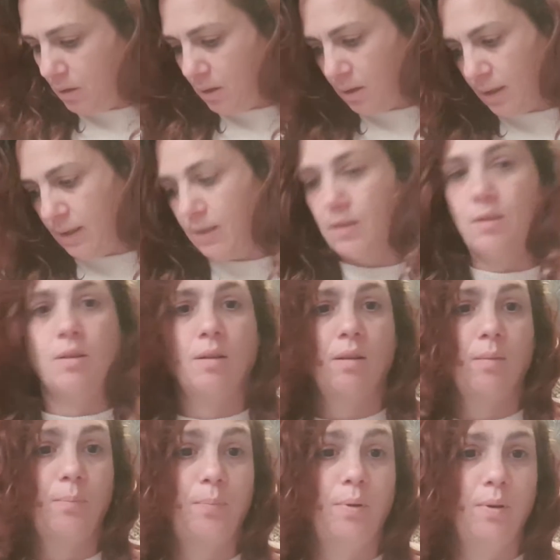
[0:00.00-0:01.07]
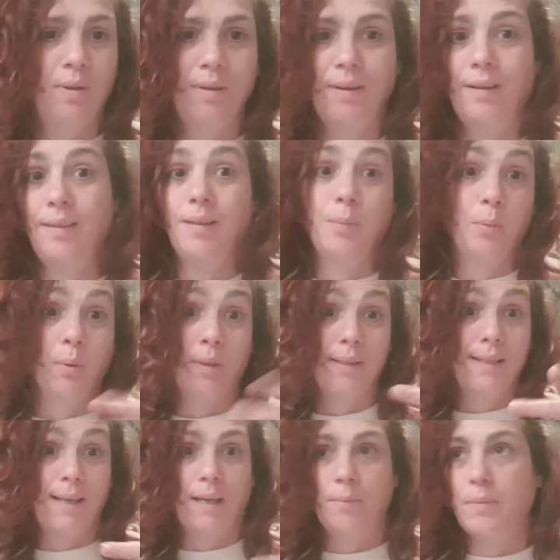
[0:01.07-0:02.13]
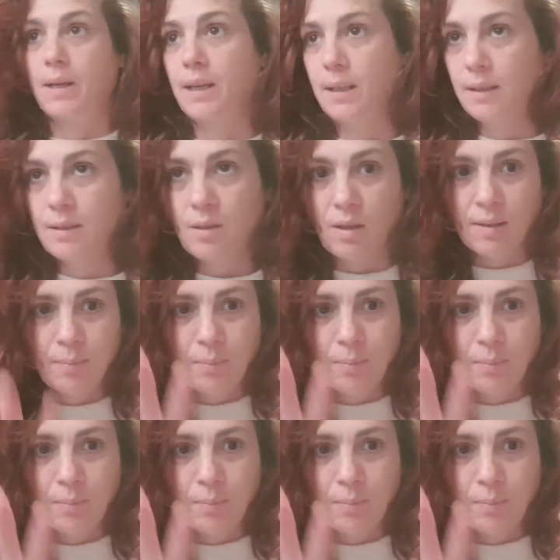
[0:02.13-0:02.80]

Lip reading: Alright, so the boys came back, so I